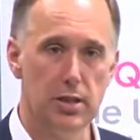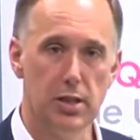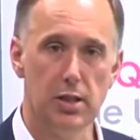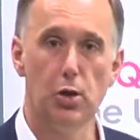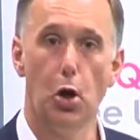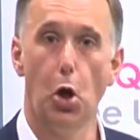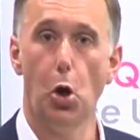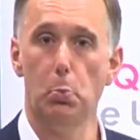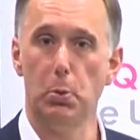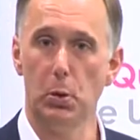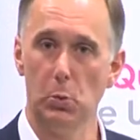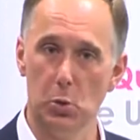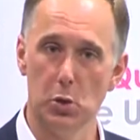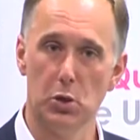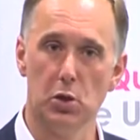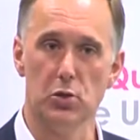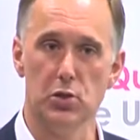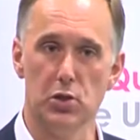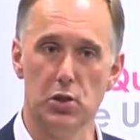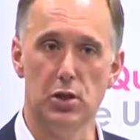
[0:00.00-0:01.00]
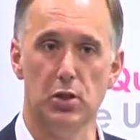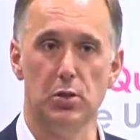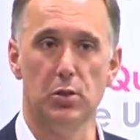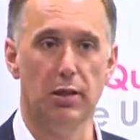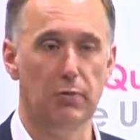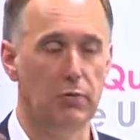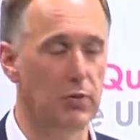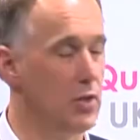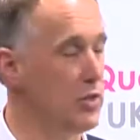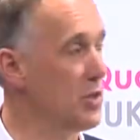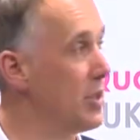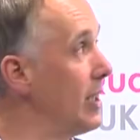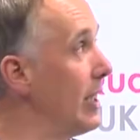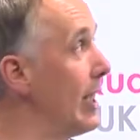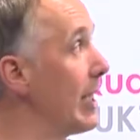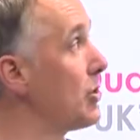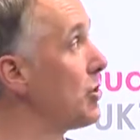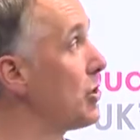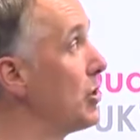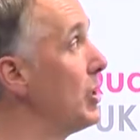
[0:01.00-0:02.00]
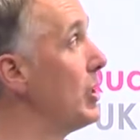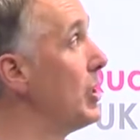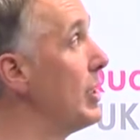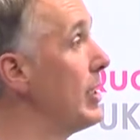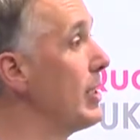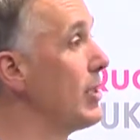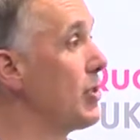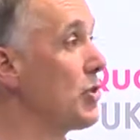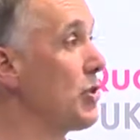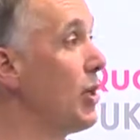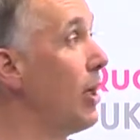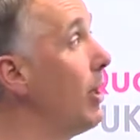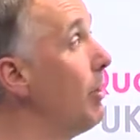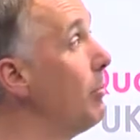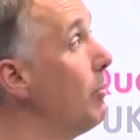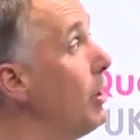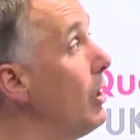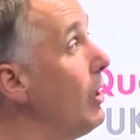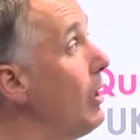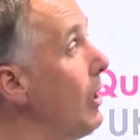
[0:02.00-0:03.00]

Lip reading: you hope it would continue, given there's an election in a year's time.